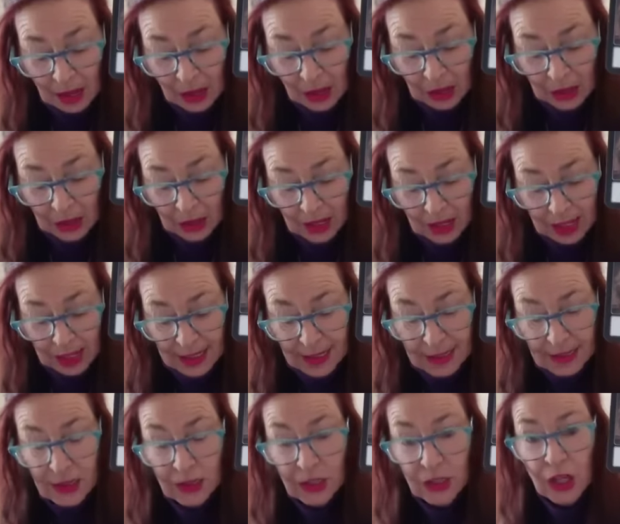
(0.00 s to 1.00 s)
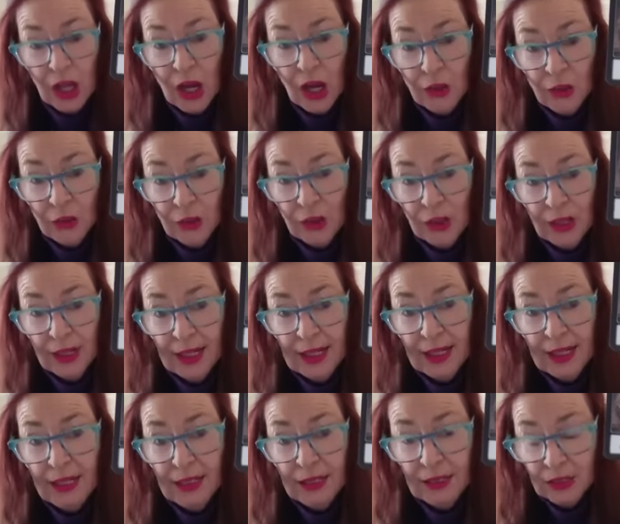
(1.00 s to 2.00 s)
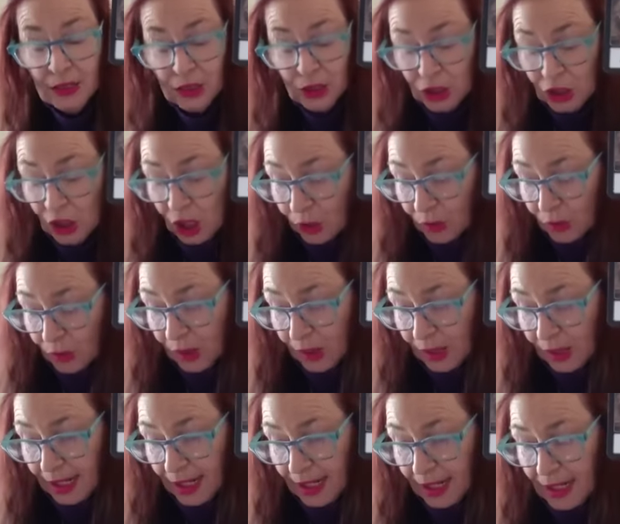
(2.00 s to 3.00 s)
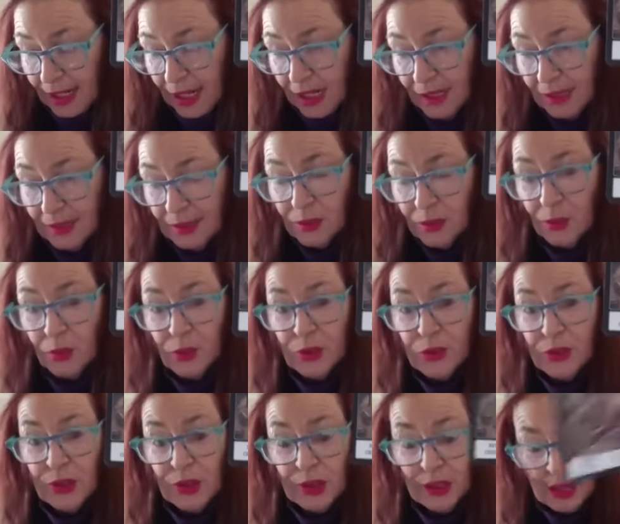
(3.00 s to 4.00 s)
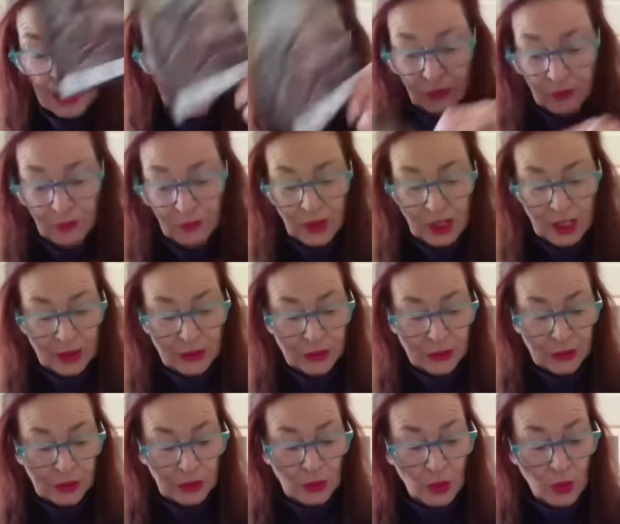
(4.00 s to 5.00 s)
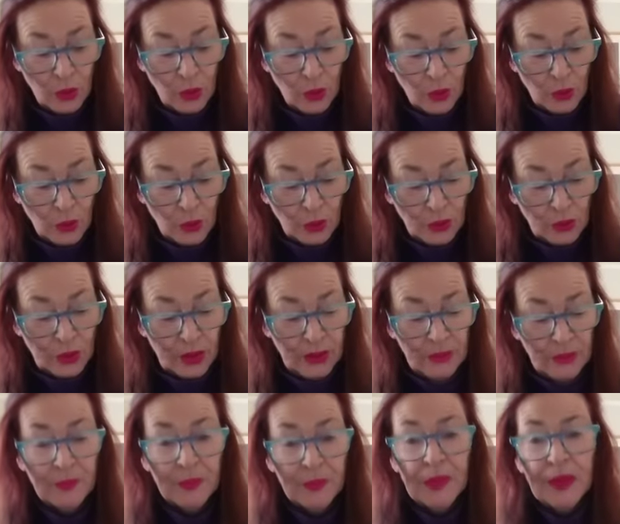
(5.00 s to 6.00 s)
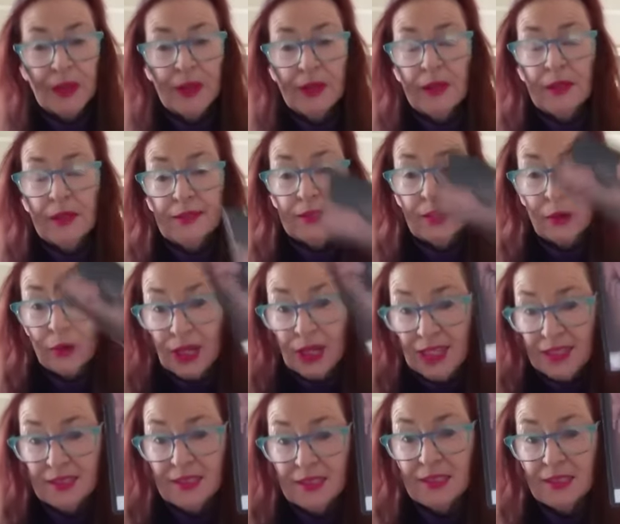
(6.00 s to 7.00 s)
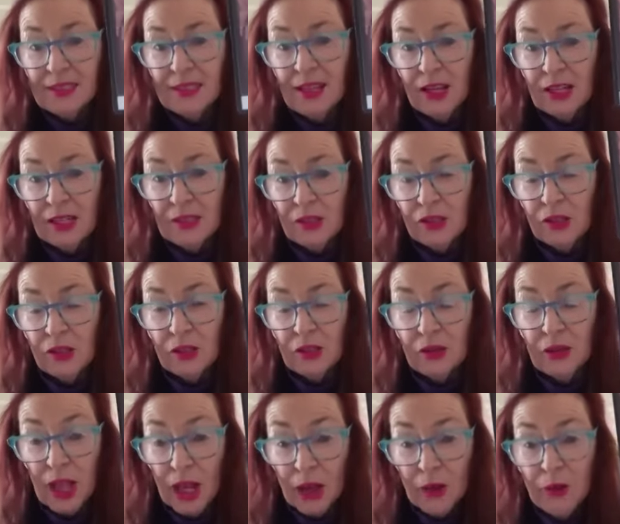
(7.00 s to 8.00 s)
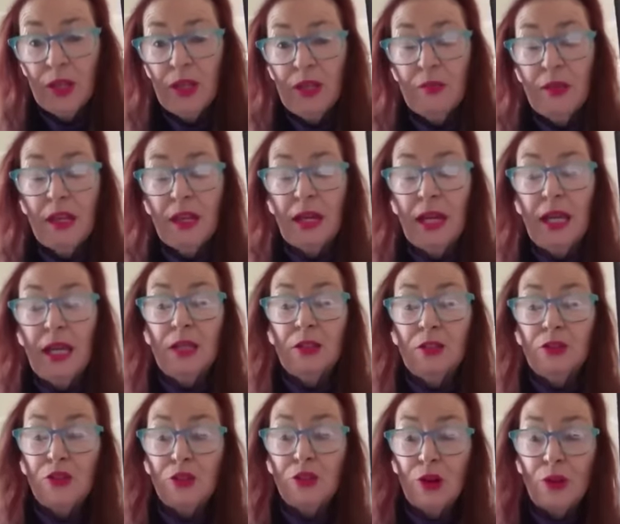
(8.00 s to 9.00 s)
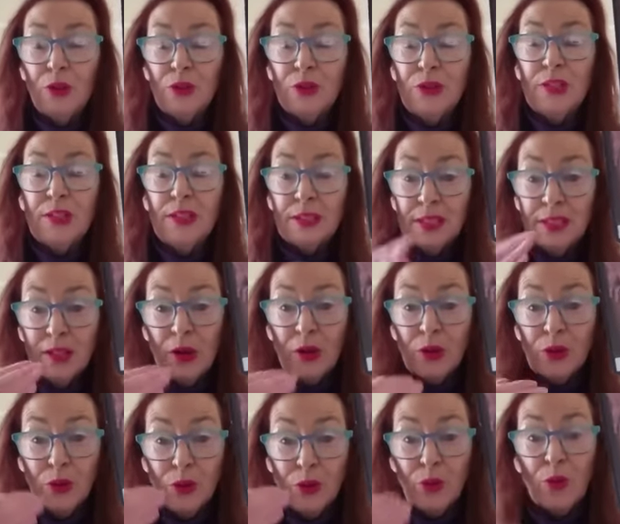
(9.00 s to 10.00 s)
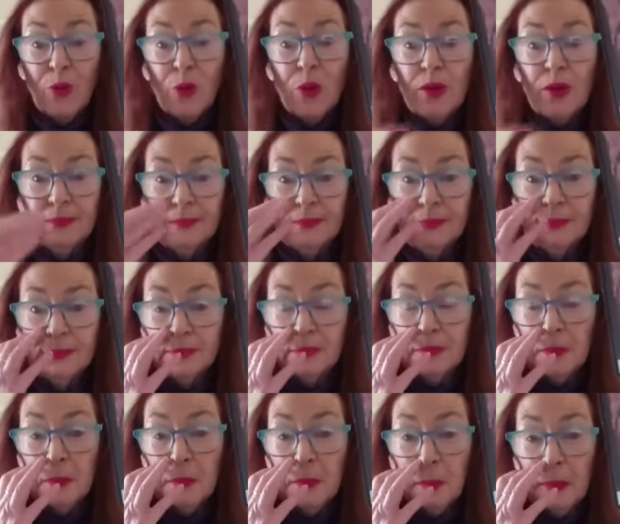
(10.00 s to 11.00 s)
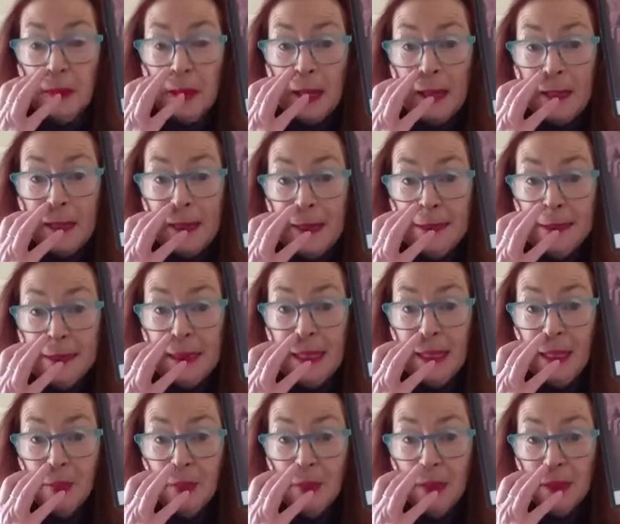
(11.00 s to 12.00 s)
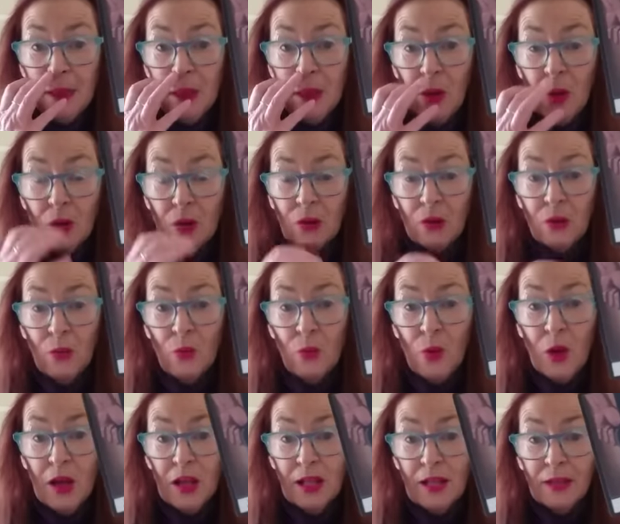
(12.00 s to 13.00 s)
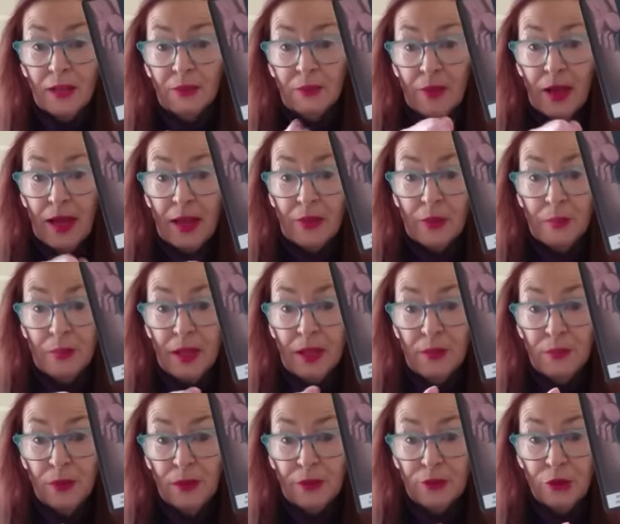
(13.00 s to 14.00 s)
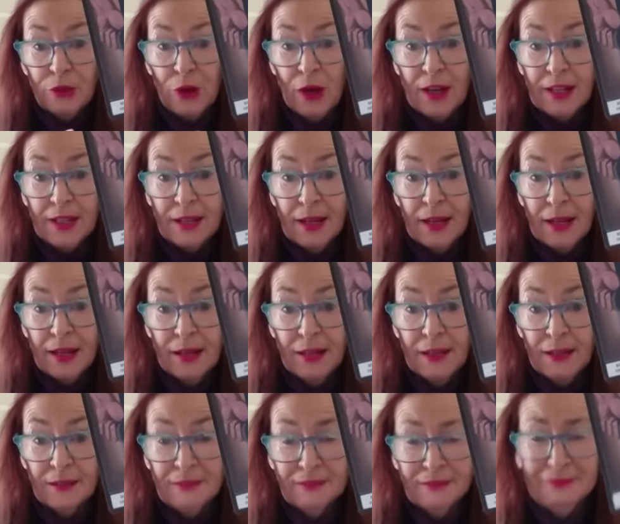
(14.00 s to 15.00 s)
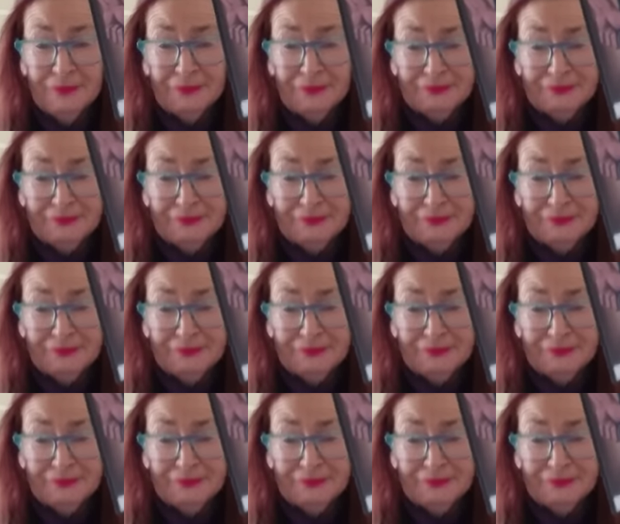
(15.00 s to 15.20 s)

I think he's totally, totally exhausted and feels cornered. So he's decided the only thing he controls is his own door. And he's keeping it locked while other people are trying to get in.